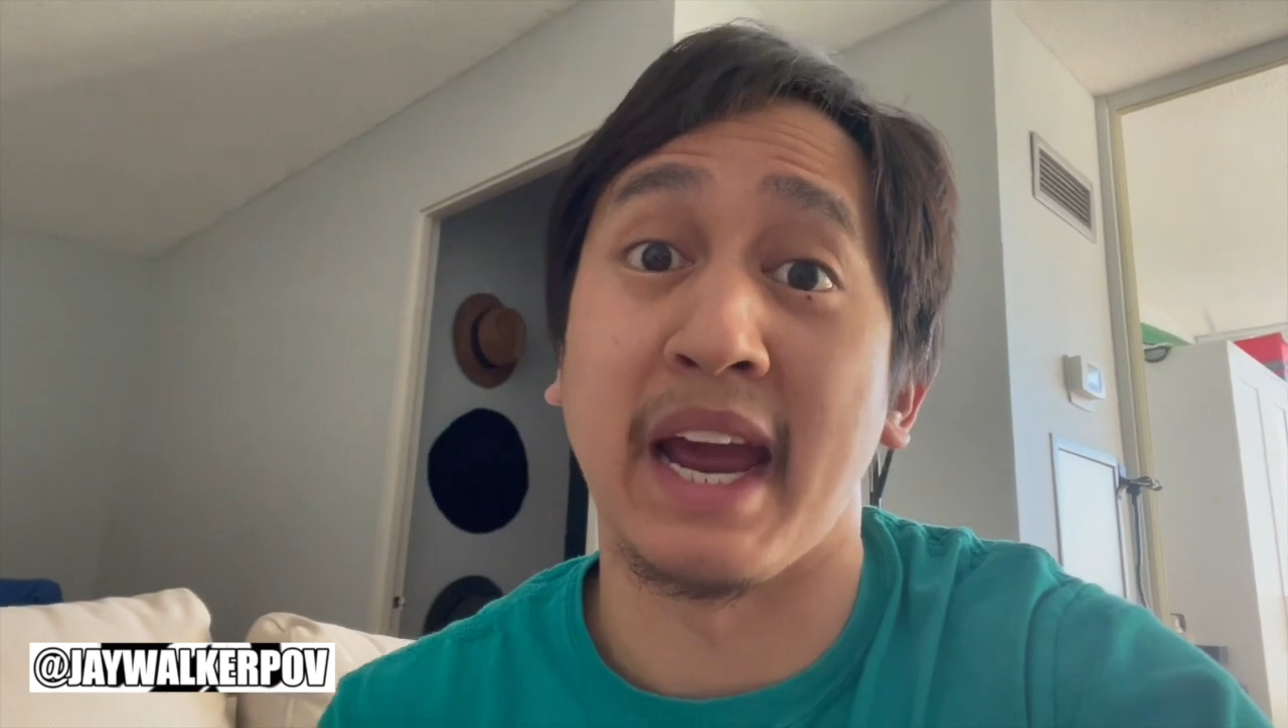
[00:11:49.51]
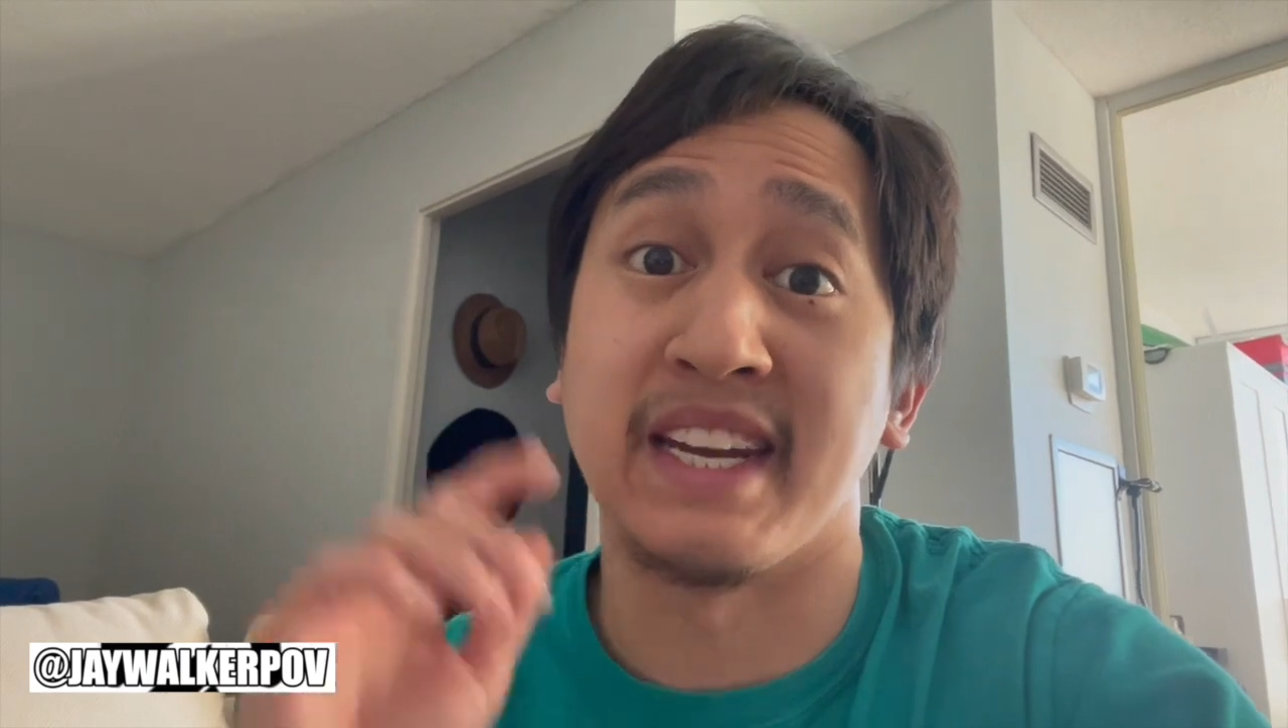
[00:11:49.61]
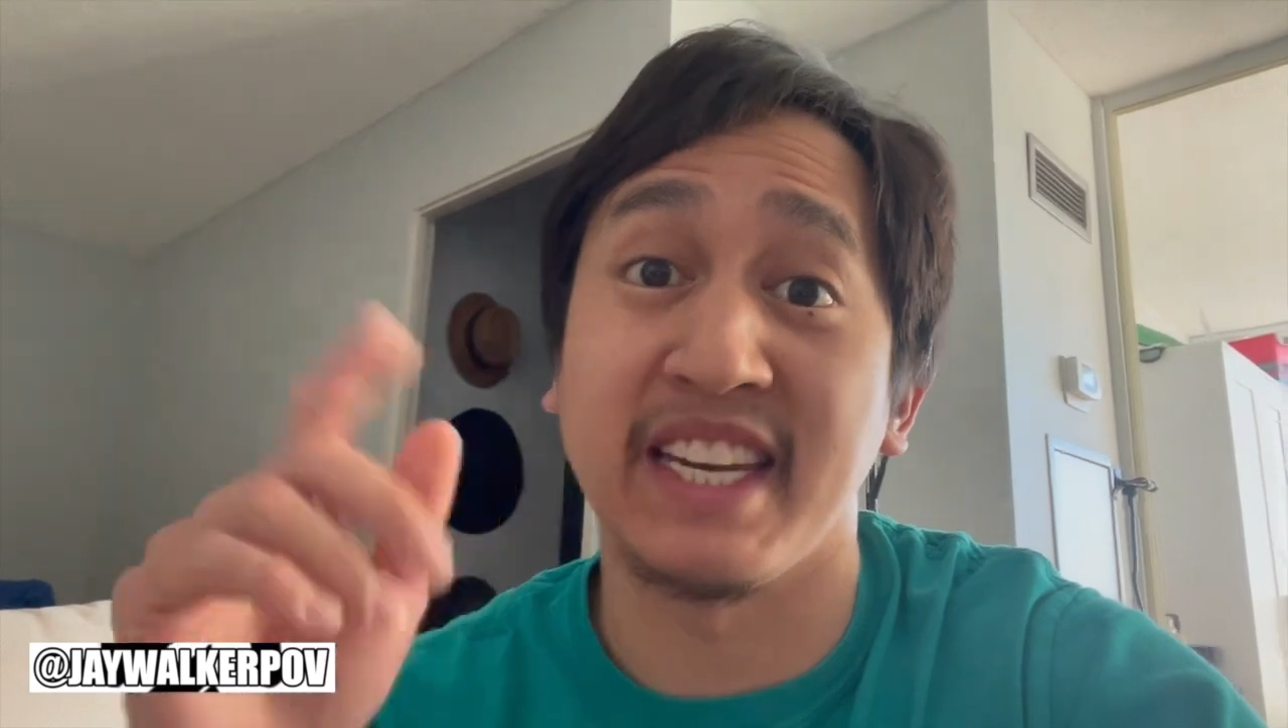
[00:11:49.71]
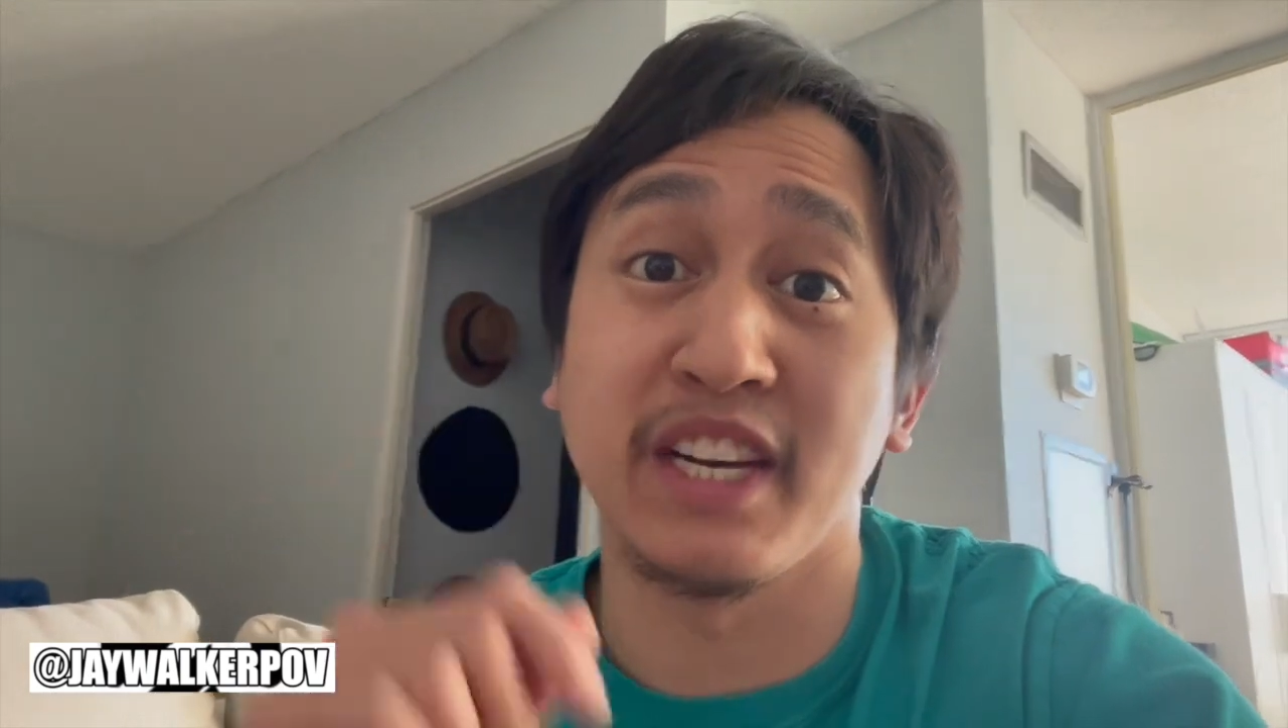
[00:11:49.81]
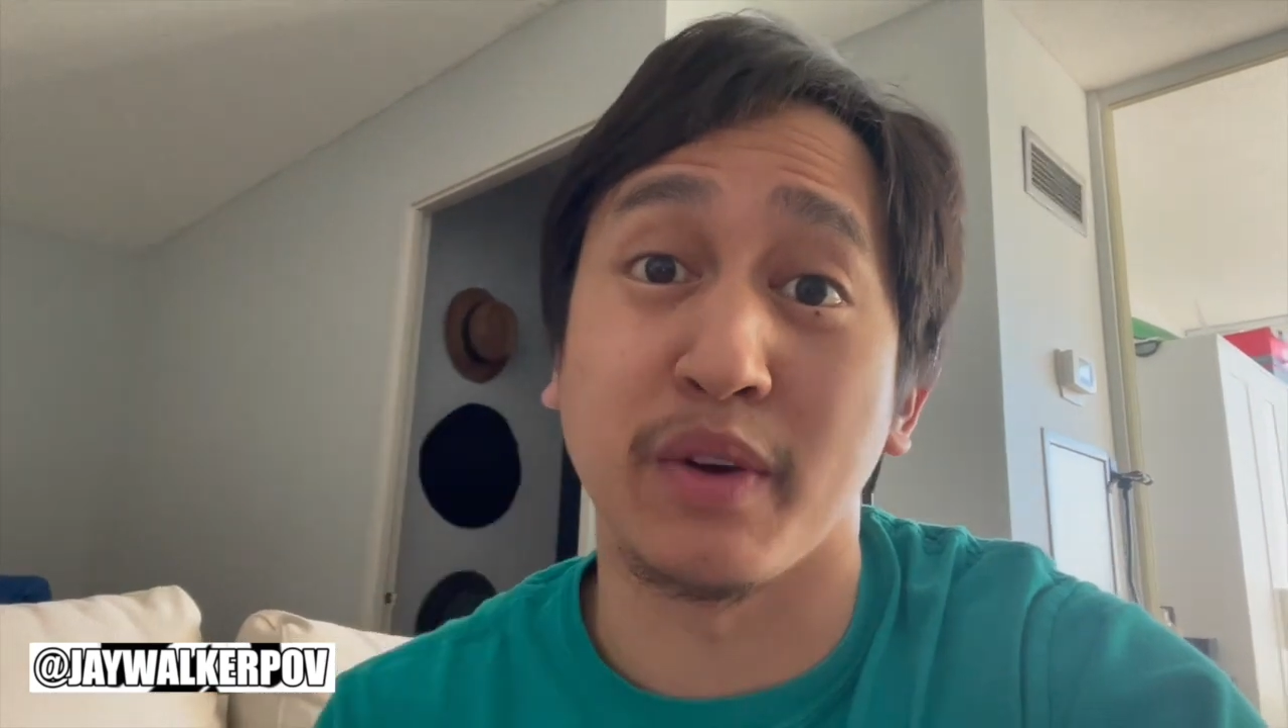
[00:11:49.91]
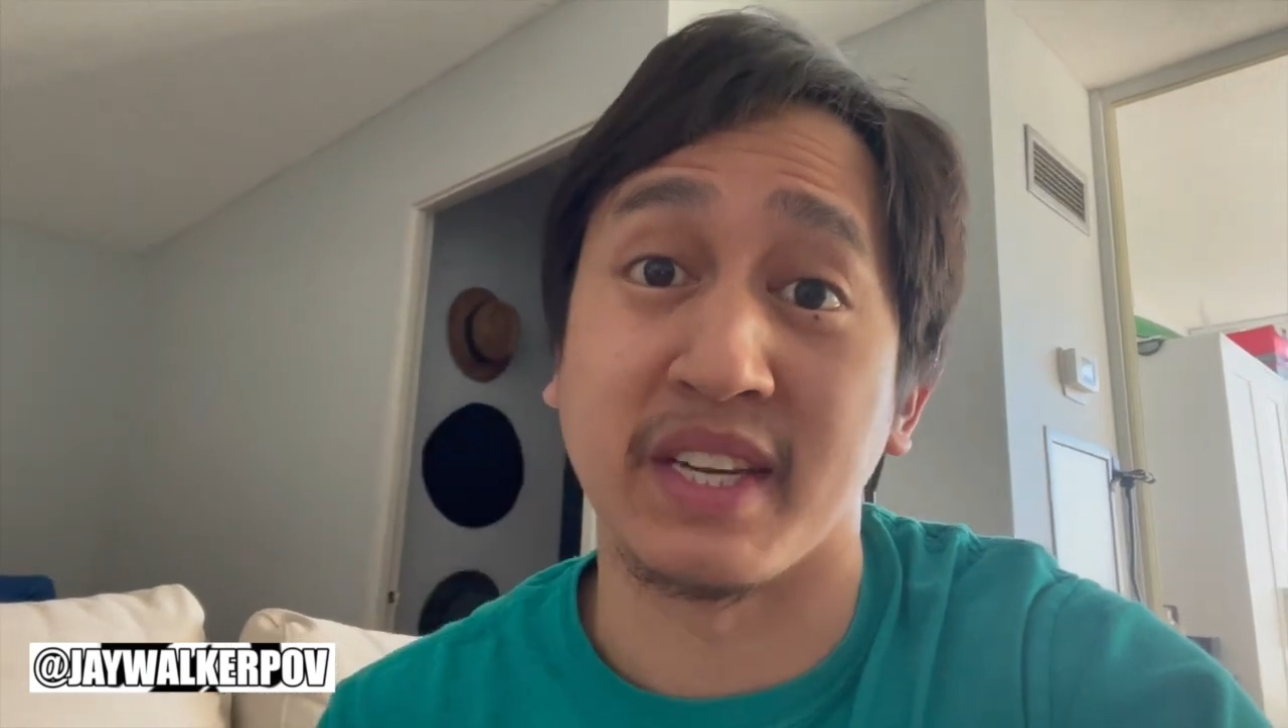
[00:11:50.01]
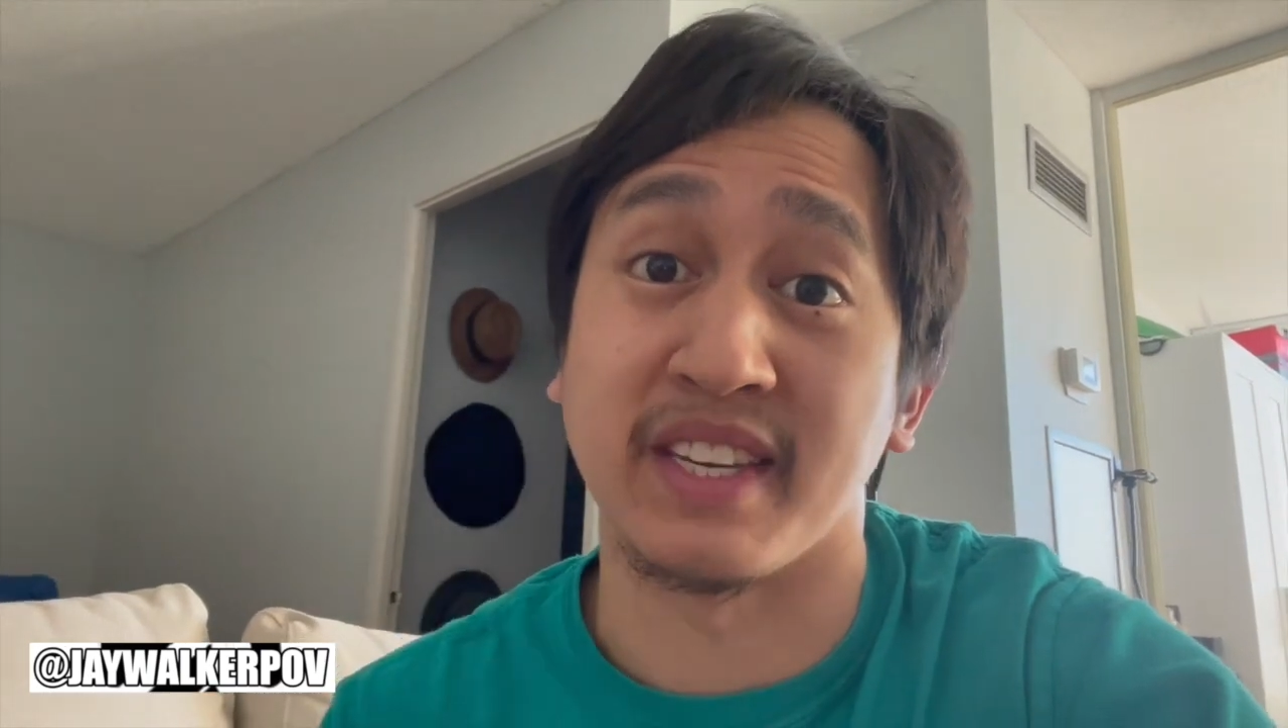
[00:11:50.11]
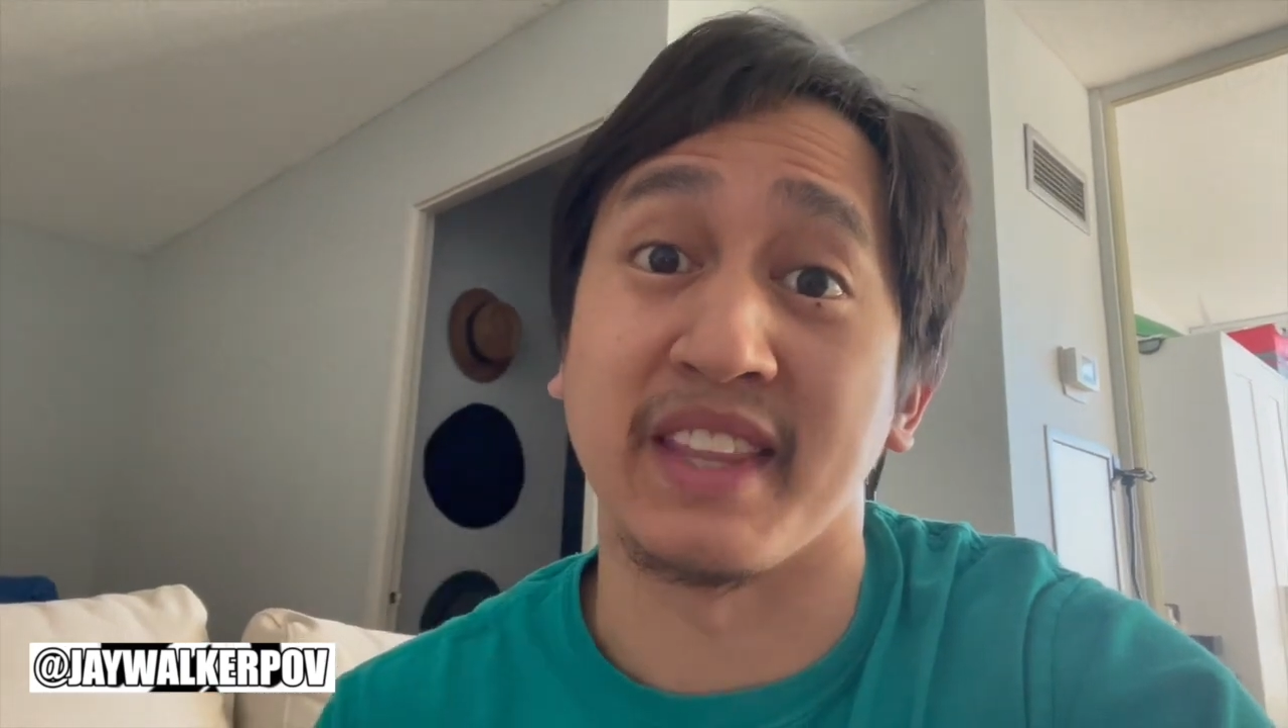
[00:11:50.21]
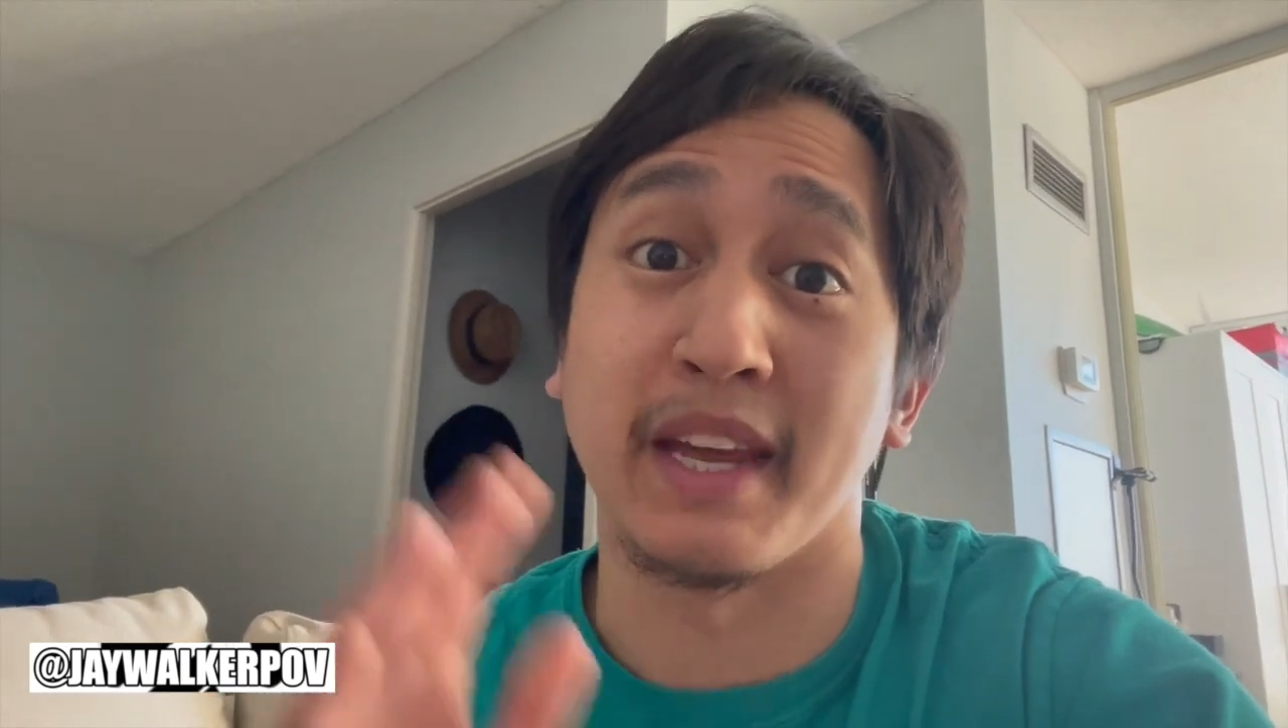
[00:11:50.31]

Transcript: and decreasing